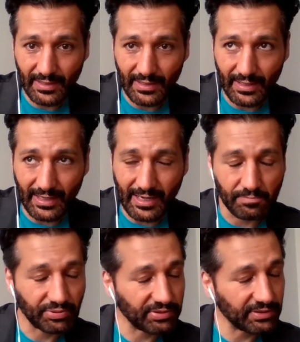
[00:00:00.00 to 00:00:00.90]
a
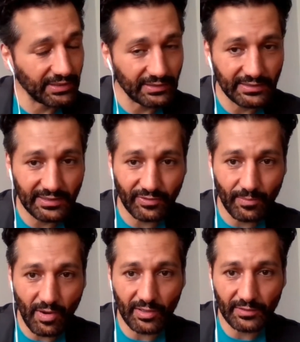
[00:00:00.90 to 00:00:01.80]
completely different
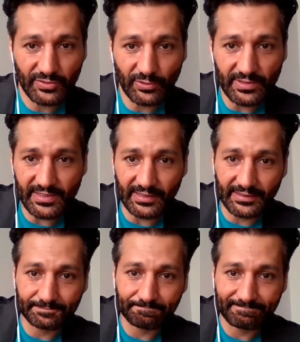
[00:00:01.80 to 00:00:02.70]
model of storytelling?
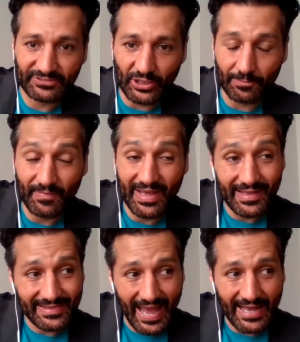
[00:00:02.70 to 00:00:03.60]
So
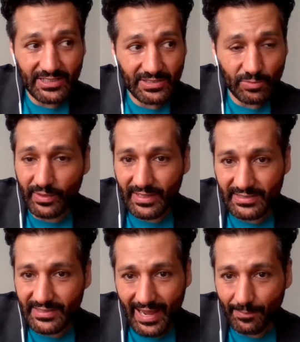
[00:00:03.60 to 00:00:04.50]
that's what needs
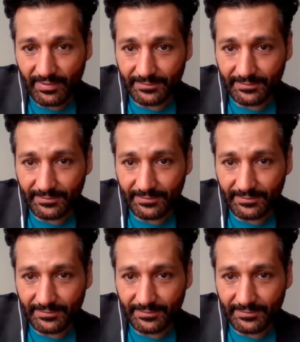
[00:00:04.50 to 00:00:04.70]
to happen.